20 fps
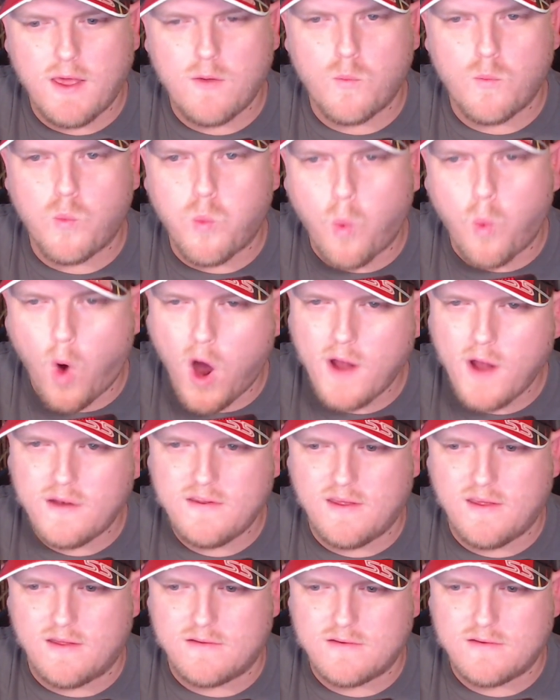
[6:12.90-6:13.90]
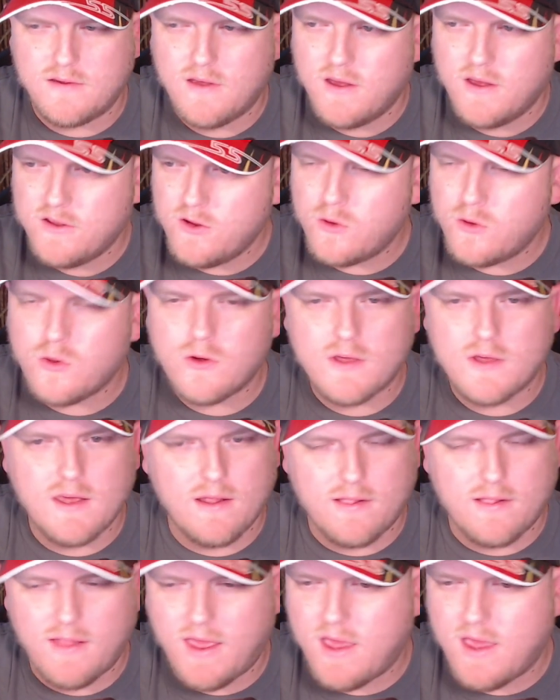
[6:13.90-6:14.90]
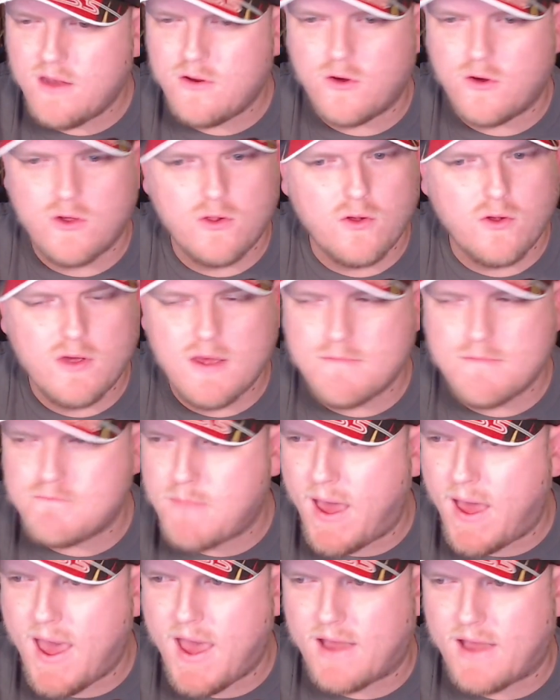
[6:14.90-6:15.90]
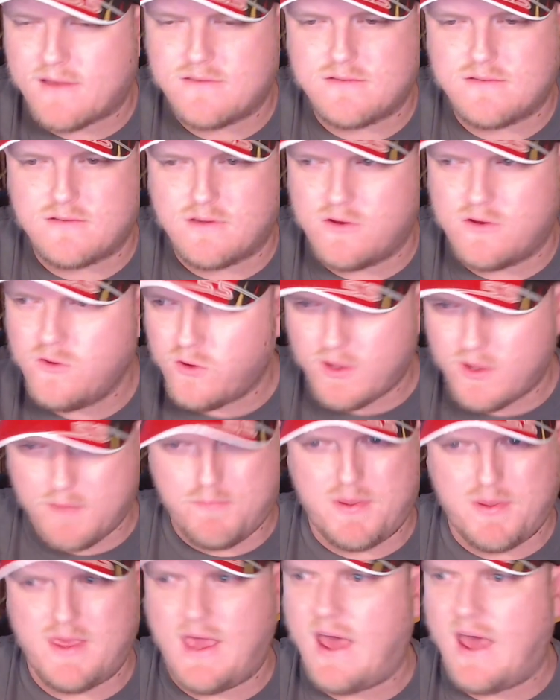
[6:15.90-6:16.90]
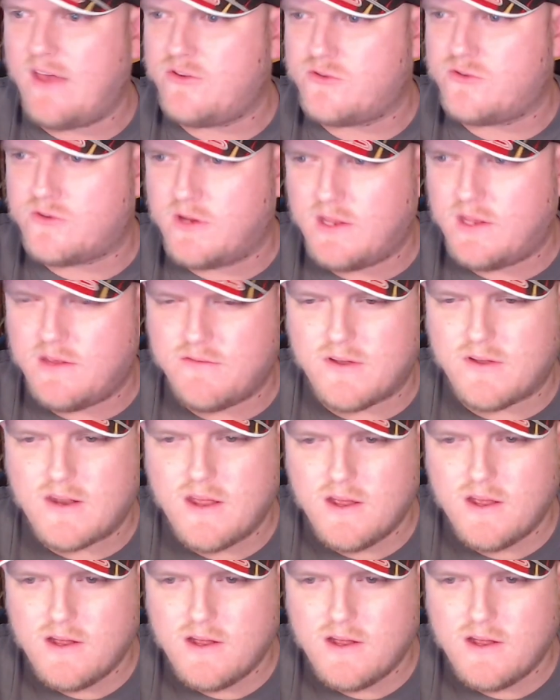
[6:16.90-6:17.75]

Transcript: want it. You look at Lando, you look at Max, you look at Piastri even.